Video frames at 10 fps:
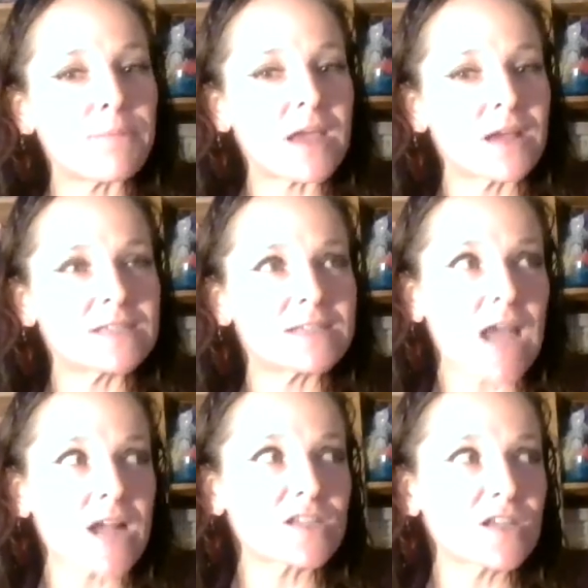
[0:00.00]
because it's
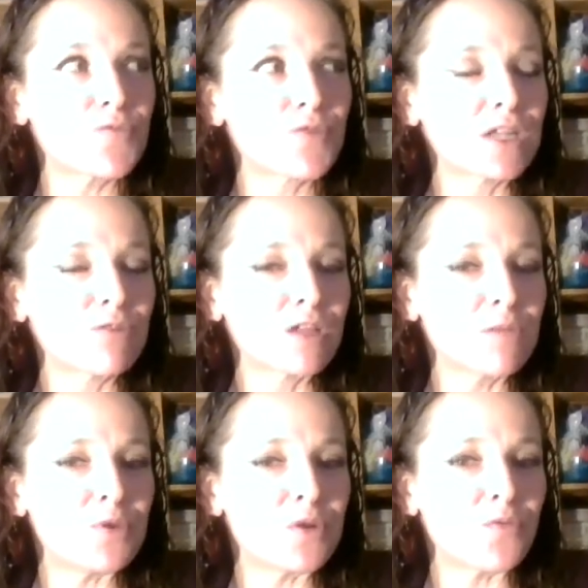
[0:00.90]
actually really, really
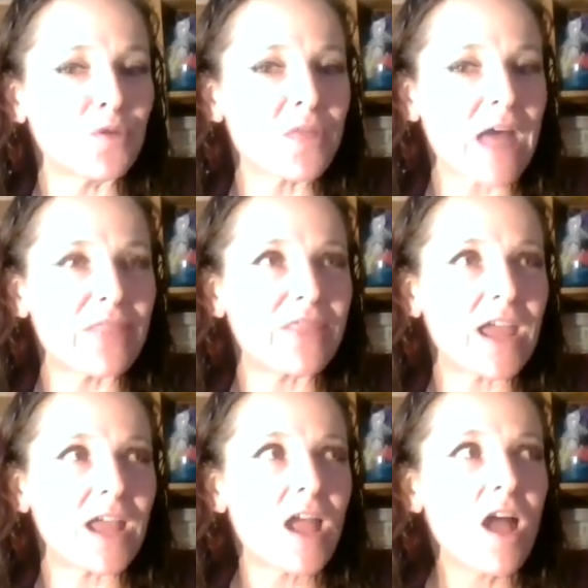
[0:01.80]
beautiful that
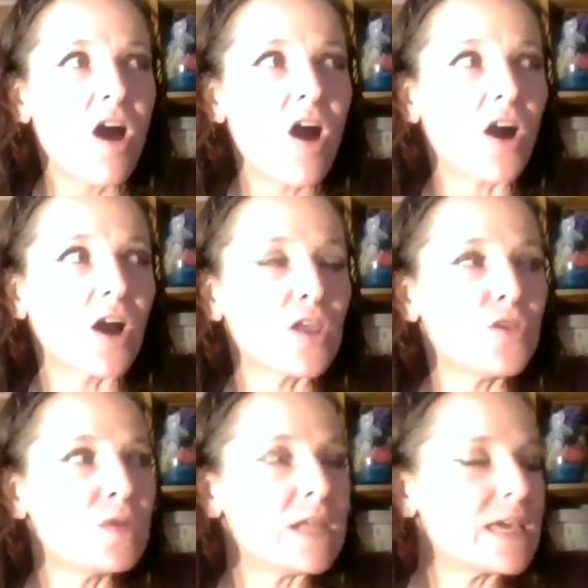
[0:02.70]
they aren't
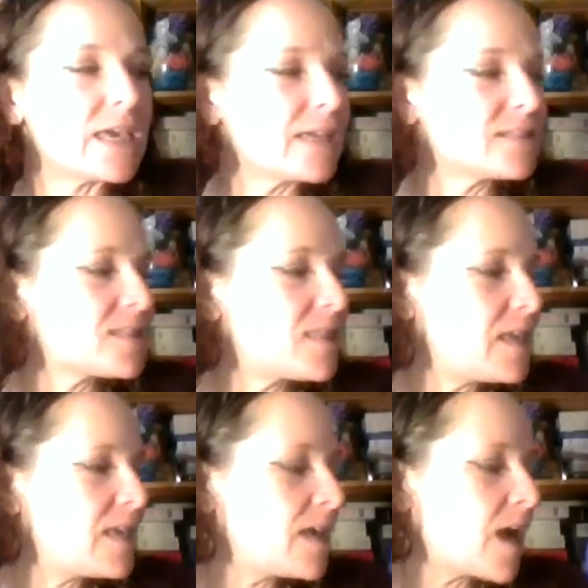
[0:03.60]
unique. It's
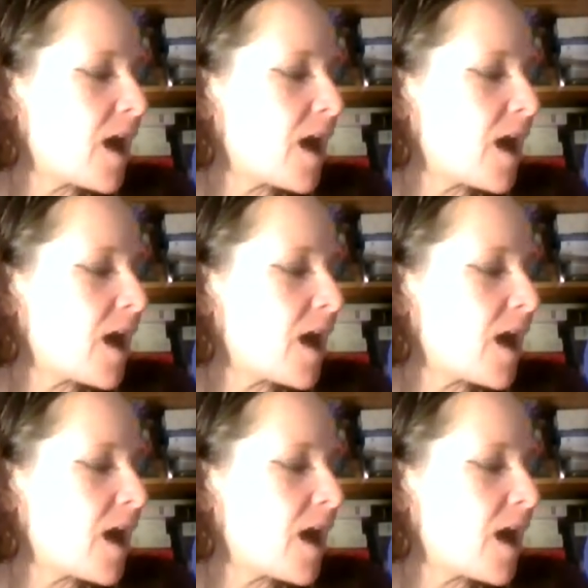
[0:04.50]
the